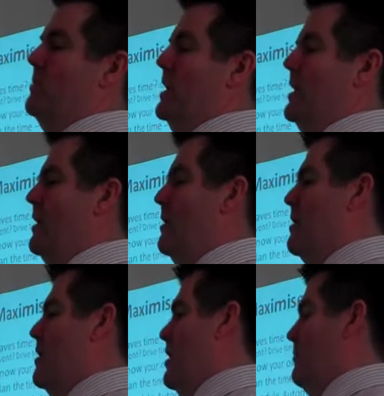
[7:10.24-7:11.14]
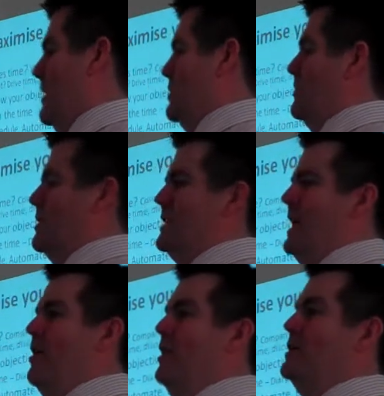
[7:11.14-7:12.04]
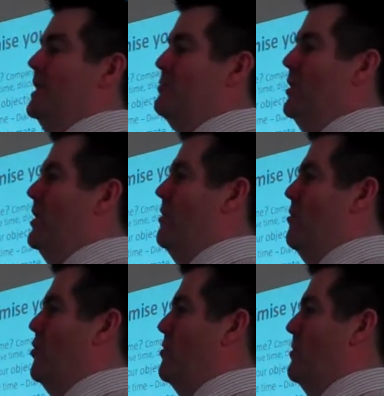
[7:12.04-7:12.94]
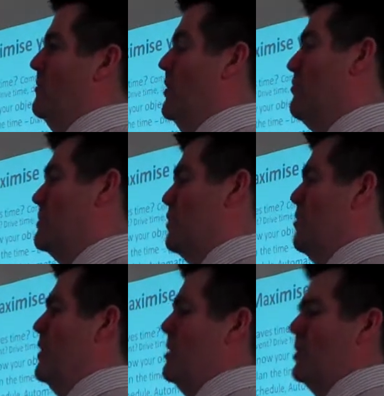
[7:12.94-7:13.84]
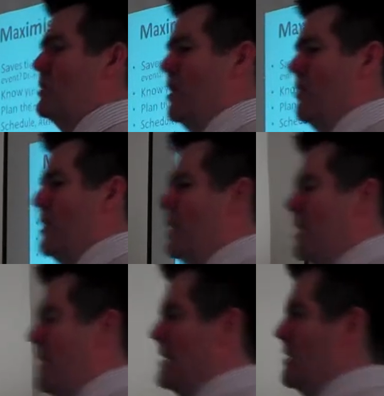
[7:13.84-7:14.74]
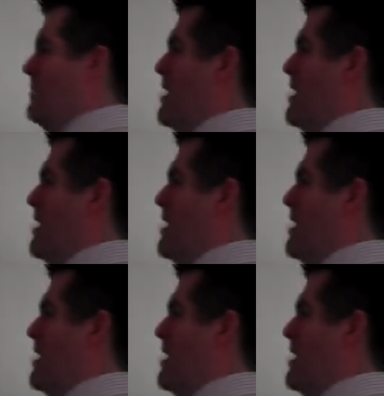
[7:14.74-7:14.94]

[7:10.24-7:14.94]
media and make sure it doesn't get hijacked by another appointment. And the reason why I put it in my diary is that I've